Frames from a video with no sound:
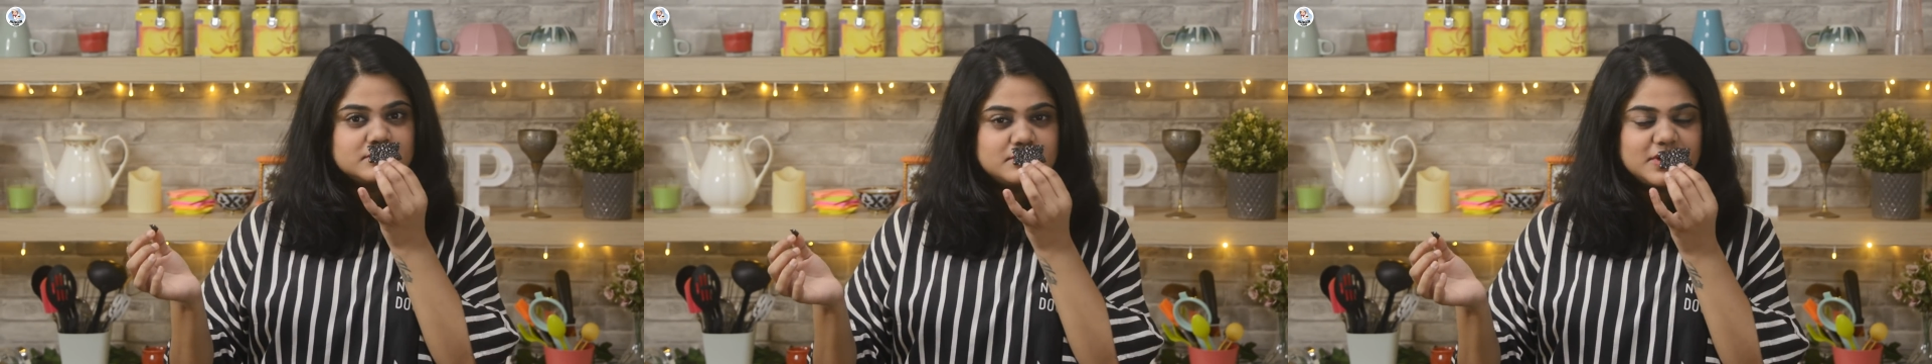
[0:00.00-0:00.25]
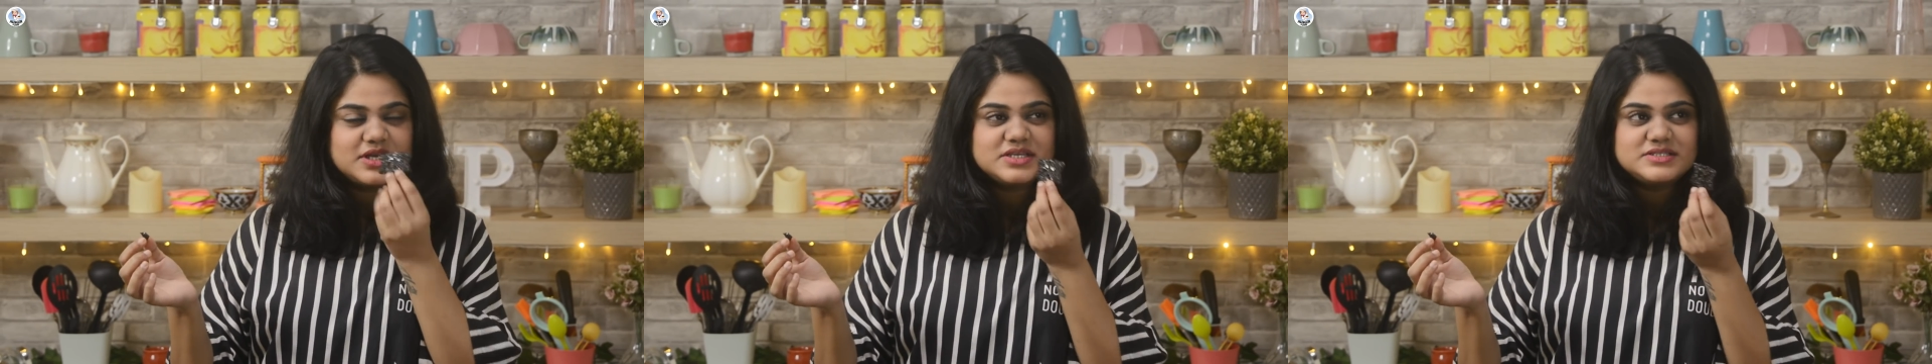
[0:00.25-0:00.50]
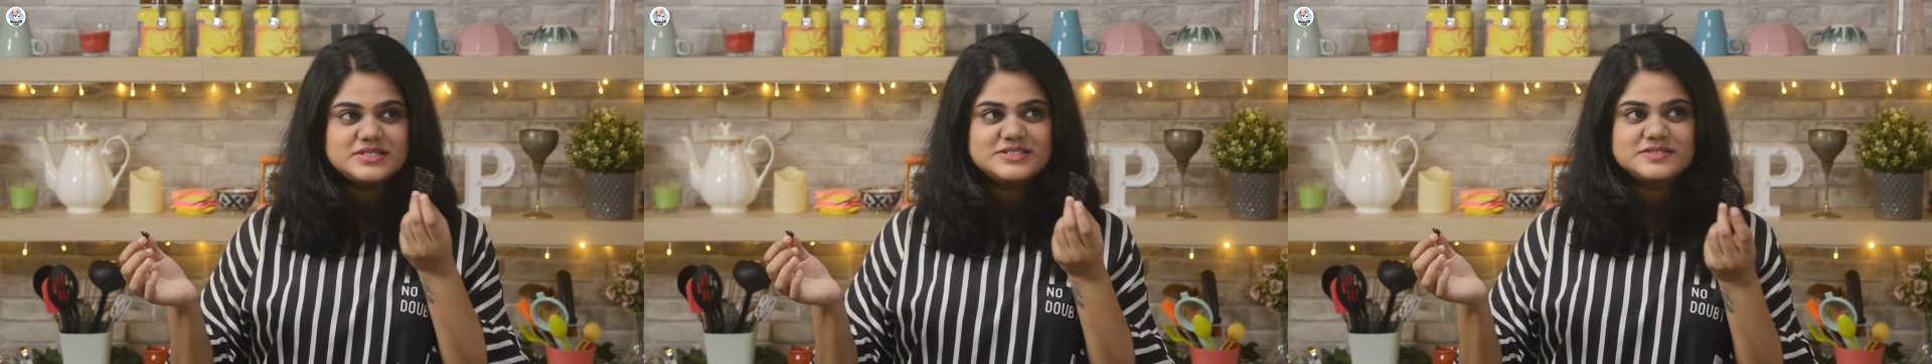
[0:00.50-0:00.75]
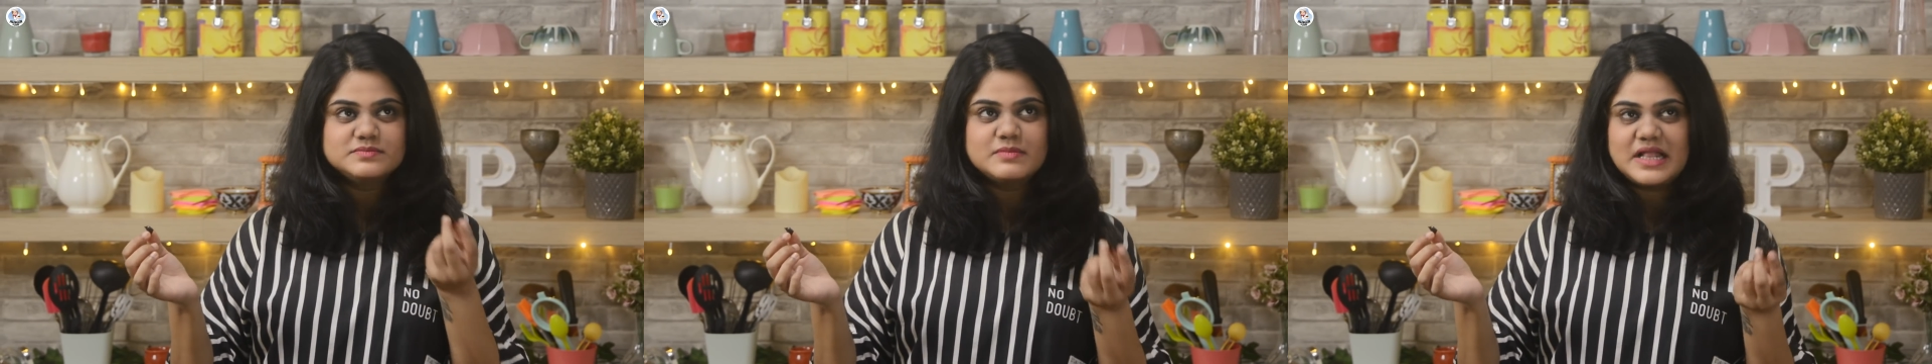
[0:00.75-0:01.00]
because it
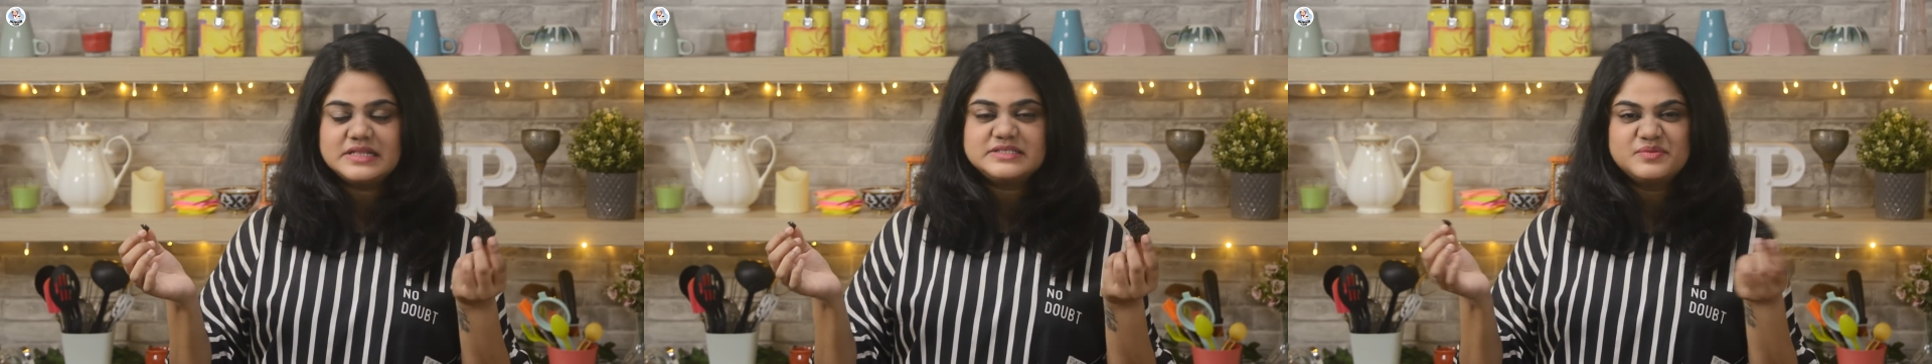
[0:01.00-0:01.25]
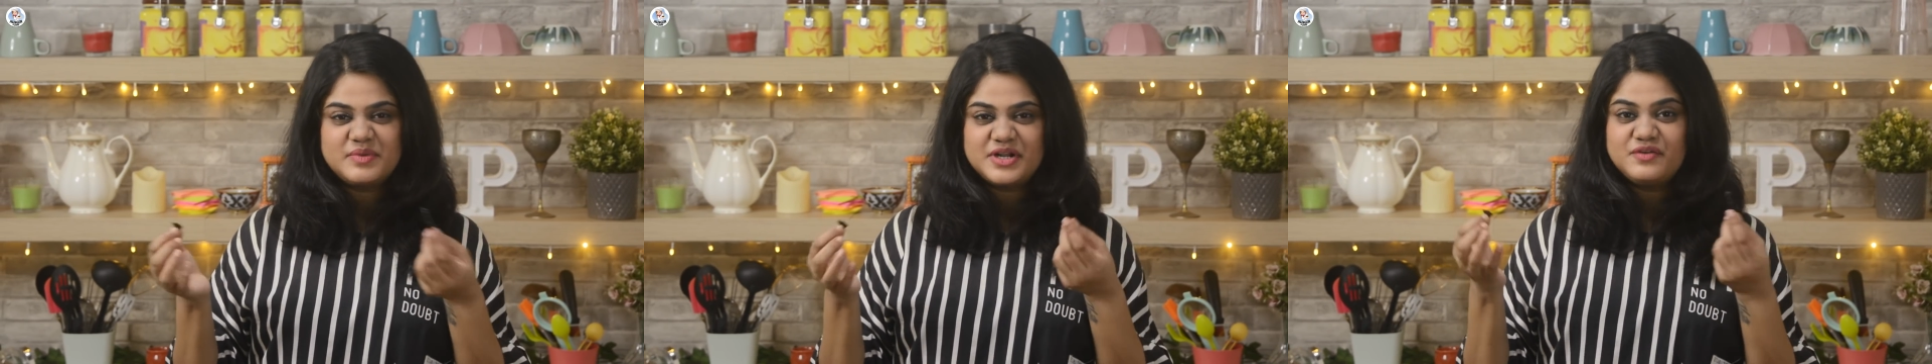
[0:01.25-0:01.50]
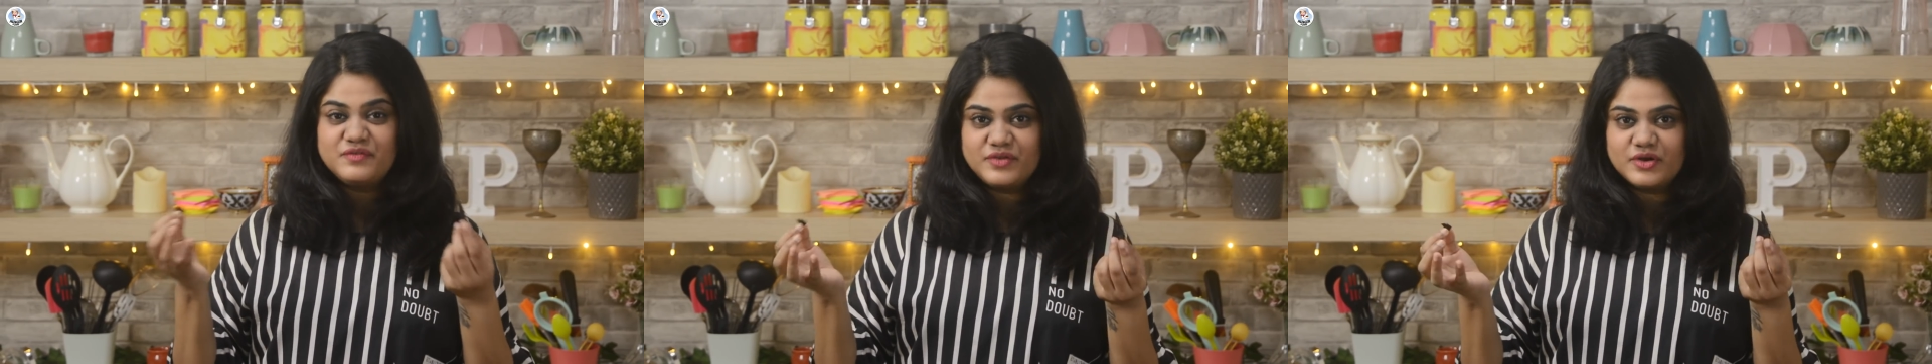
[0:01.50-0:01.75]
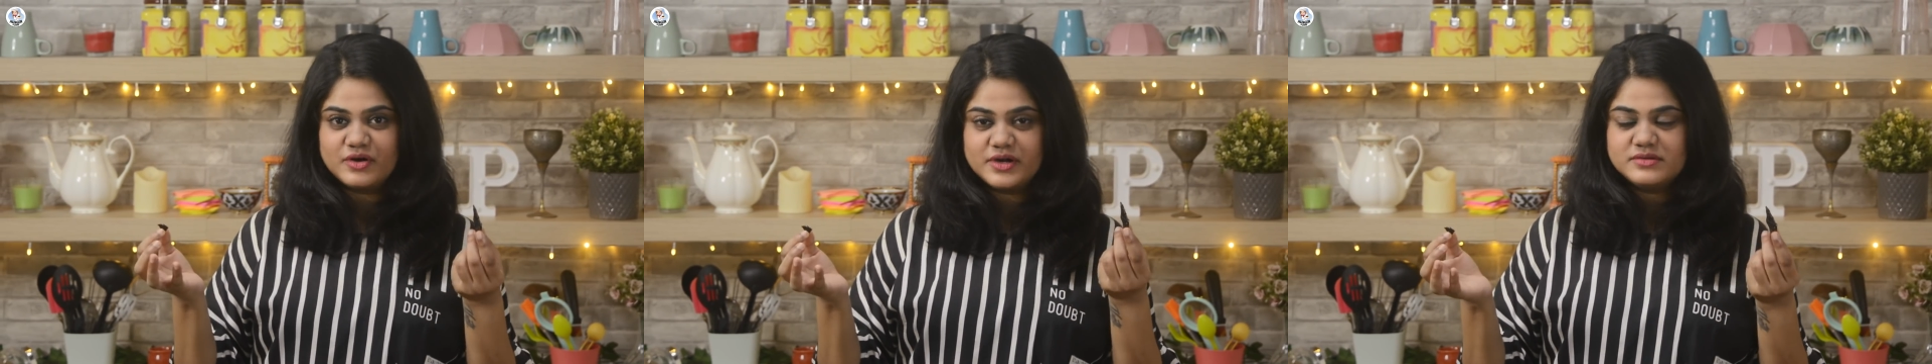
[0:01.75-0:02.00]
smells a bit
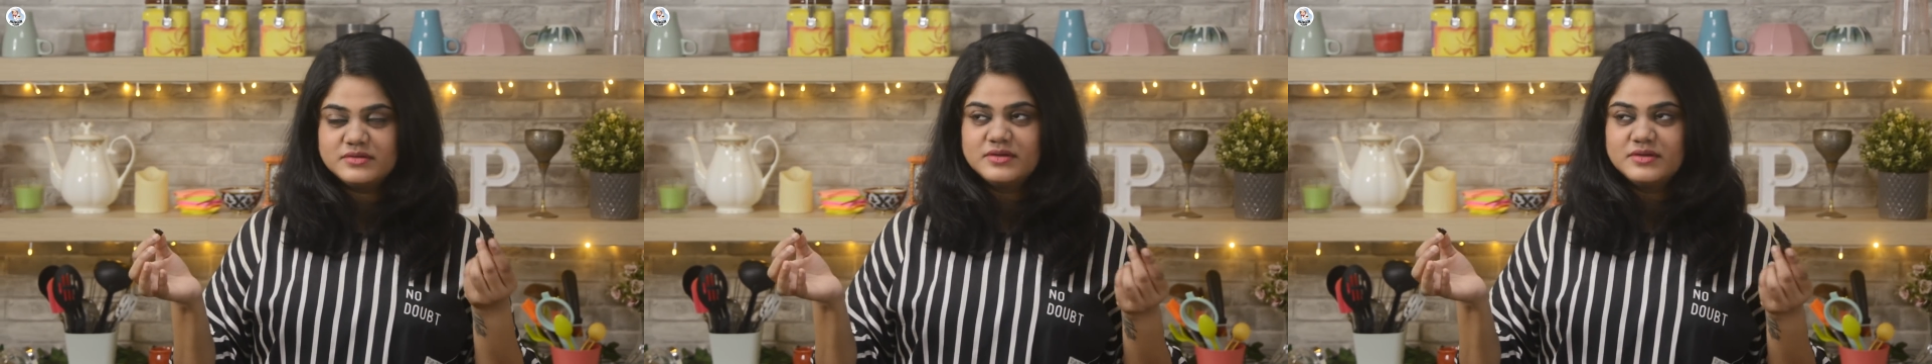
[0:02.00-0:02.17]
weird.